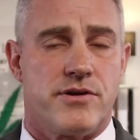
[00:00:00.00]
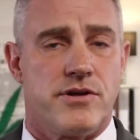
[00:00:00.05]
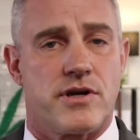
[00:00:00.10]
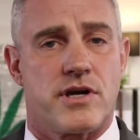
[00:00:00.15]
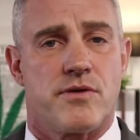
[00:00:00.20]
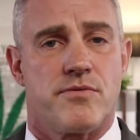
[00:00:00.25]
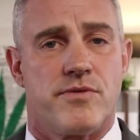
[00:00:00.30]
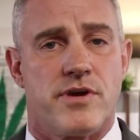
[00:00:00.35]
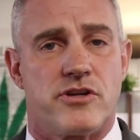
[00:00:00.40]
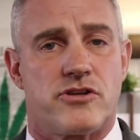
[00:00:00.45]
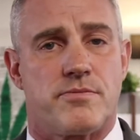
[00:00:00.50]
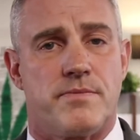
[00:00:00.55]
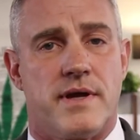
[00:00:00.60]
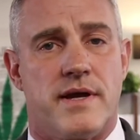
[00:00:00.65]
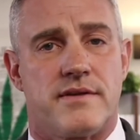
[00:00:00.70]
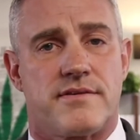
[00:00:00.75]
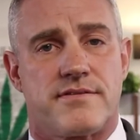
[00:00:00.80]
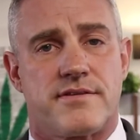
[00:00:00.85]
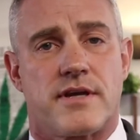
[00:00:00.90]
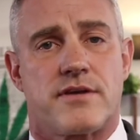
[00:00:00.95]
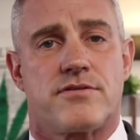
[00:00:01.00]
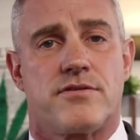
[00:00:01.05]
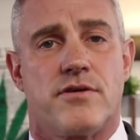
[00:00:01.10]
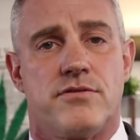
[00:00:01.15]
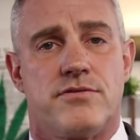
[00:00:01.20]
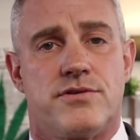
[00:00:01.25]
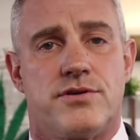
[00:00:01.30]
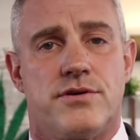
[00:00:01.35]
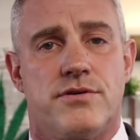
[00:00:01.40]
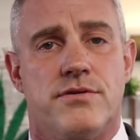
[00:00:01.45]
You can reach me at
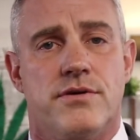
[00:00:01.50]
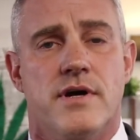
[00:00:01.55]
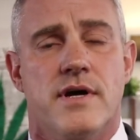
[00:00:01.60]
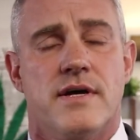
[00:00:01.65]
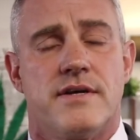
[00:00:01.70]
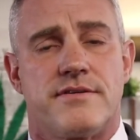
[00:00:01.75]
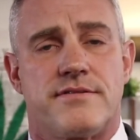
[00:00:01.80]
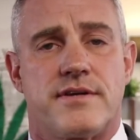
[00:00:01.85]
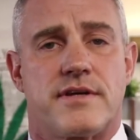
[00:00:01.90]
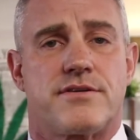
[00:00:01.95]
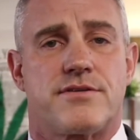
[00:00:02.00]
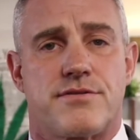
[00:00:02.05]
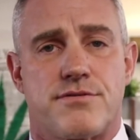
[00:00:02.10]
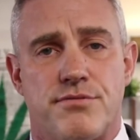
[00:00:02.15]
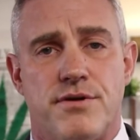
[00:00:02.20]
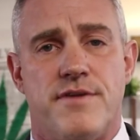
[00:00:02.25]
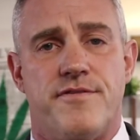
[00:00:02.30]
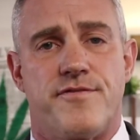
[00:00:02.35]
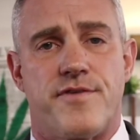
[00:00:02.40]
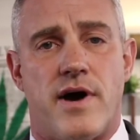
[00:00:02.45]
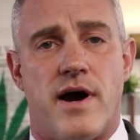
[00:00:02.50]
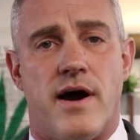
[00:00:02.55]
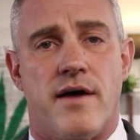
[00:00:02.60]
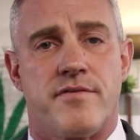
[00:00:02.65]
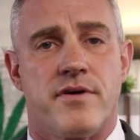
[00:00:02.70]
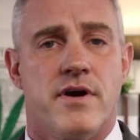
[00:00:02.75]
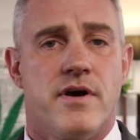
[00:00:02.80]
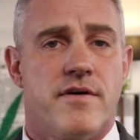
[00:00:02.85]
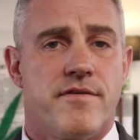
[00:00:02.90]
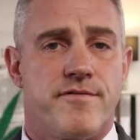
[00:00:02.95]

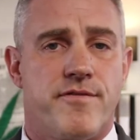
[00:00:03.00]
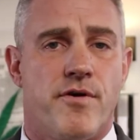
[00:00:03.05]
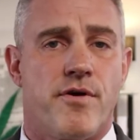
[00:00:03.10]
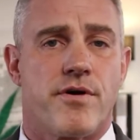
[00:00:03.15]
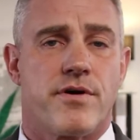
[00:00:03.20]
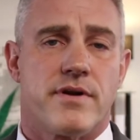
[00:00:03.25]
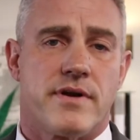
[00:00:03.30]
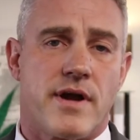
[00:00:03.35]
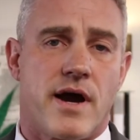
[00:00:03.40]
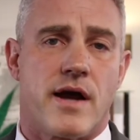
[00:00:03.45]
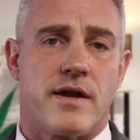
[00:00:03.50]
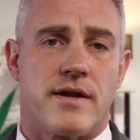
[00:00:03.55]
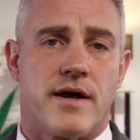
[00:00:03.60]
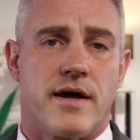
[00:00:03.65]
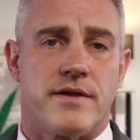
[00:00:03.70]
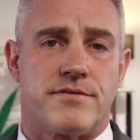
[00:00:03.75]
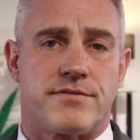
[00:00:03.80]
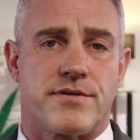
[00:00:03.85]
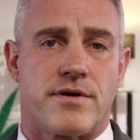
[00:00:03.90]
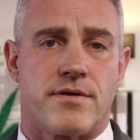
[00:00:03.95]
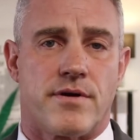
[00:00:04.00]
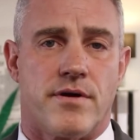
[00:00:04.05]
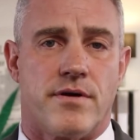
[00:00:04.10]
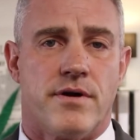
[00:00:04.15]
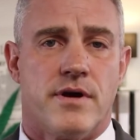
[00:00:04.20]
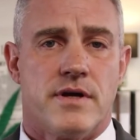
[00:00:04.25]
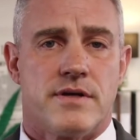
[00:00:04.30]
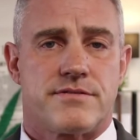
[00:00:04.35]
602-635-4990,